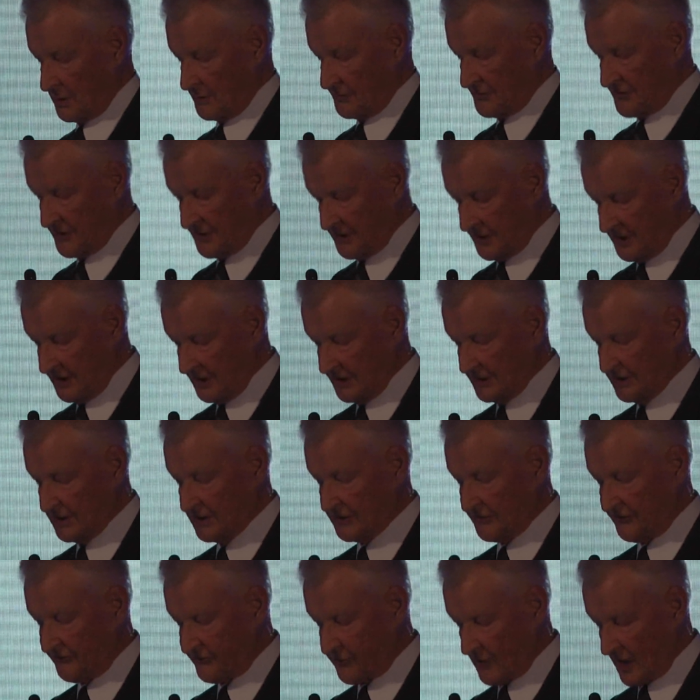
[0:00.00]
the
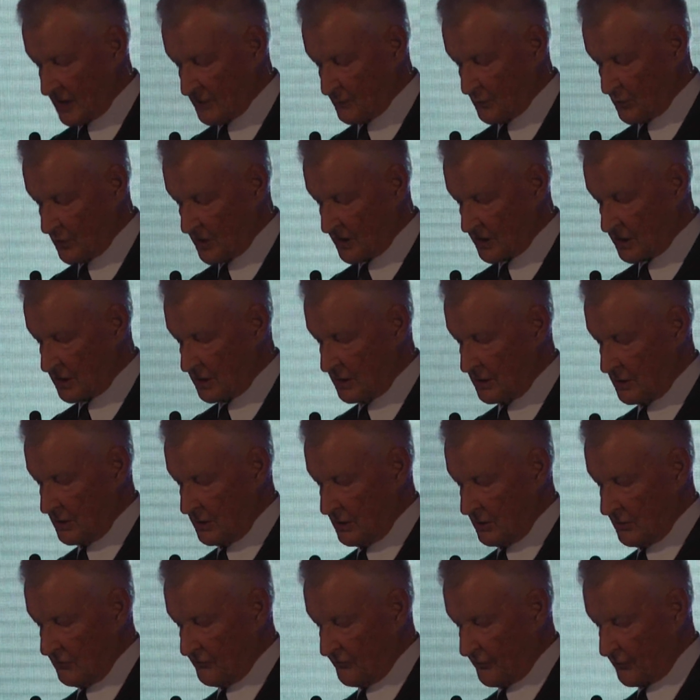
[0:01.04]
needed framework
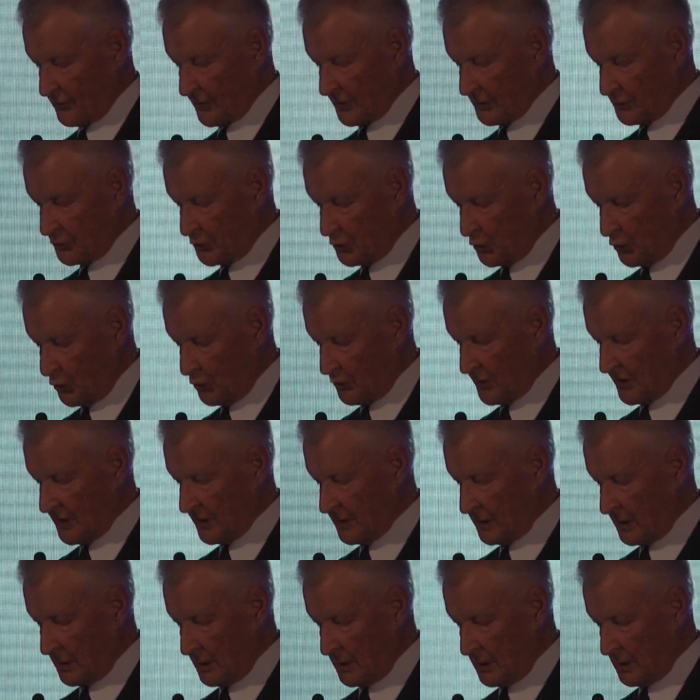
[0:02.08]
for
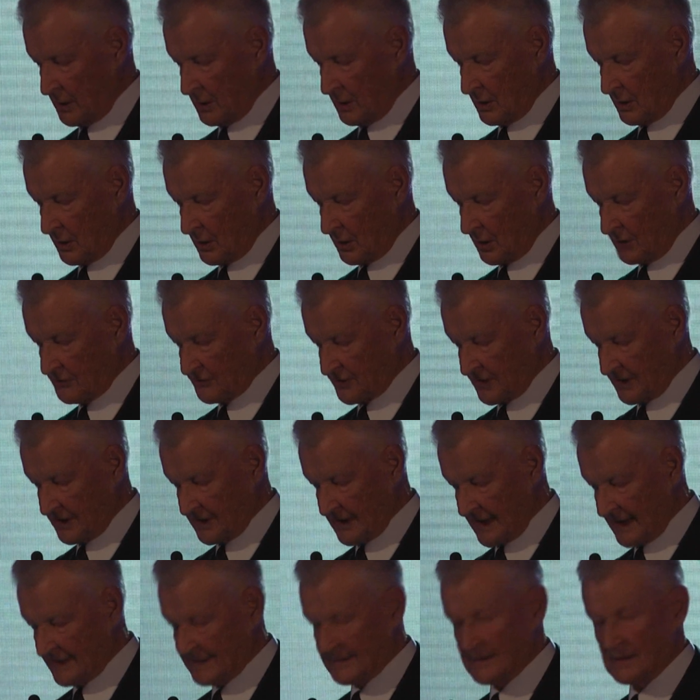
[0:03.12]
enduring
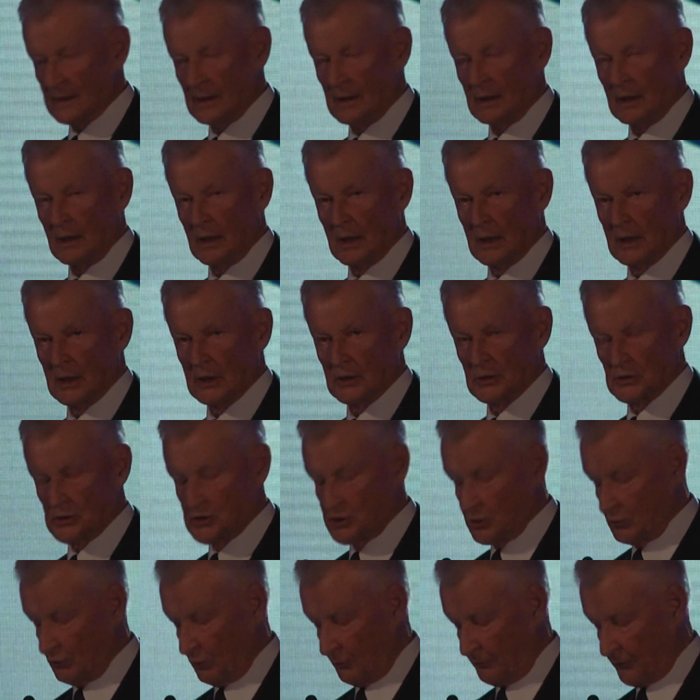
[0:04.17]
continental
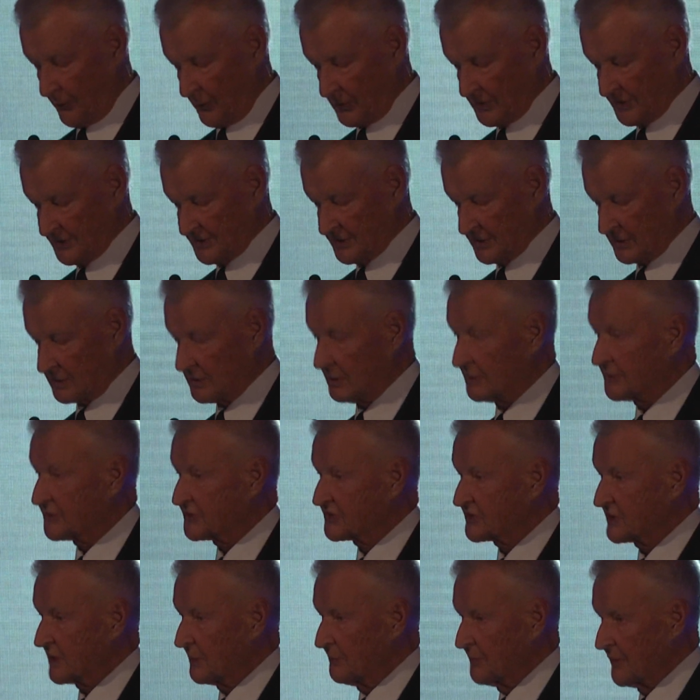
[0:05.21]
geopolitical
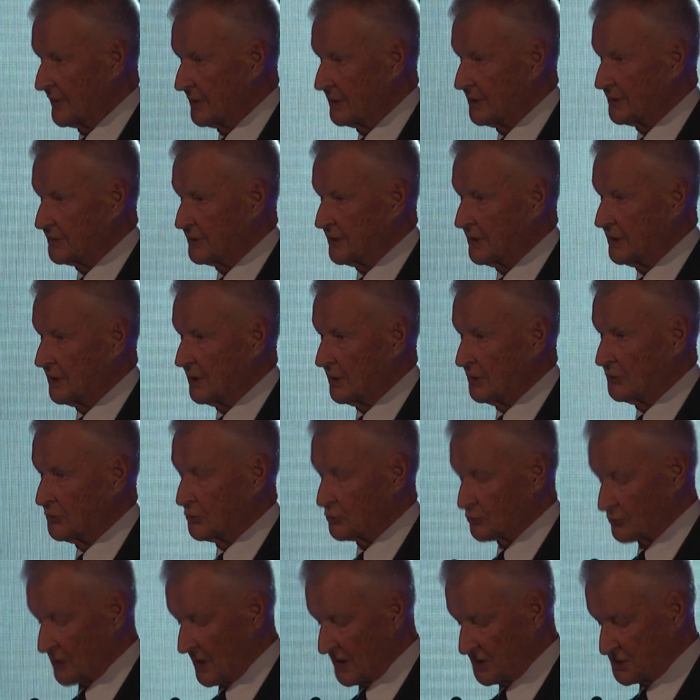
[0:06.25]
stability in
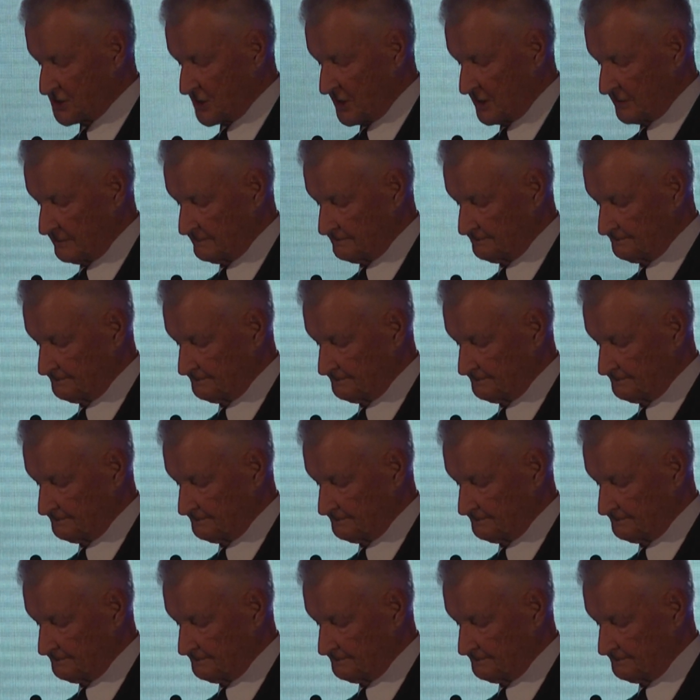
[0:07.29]
Eurasia.